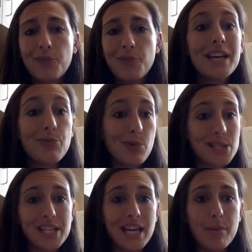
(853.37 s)
We
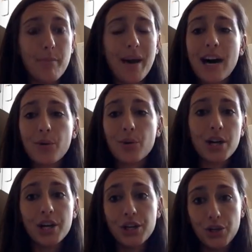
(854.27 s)
want to
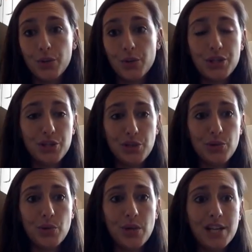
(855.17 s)
empower you
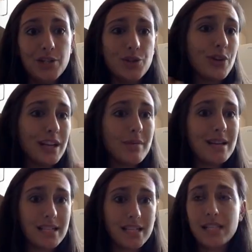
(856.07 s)
to try to
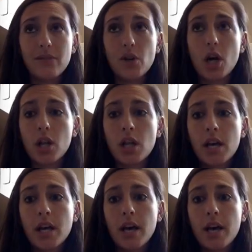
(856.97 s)
make sense of it all.
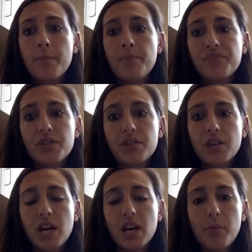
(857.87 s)

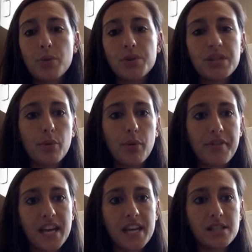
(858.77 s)
A couple simple
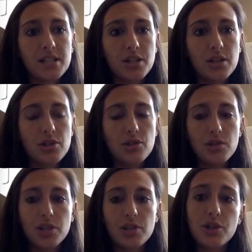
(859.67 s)
things
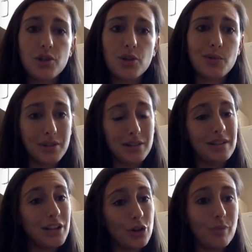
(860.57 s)
to do. They're
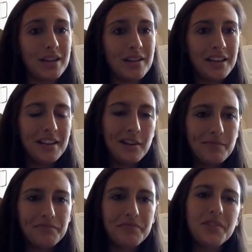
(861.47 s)
a little bit
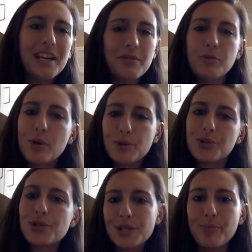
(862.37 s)
not the
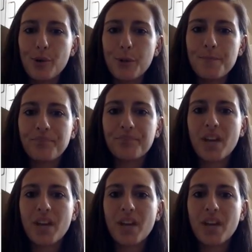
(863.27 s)
most simple.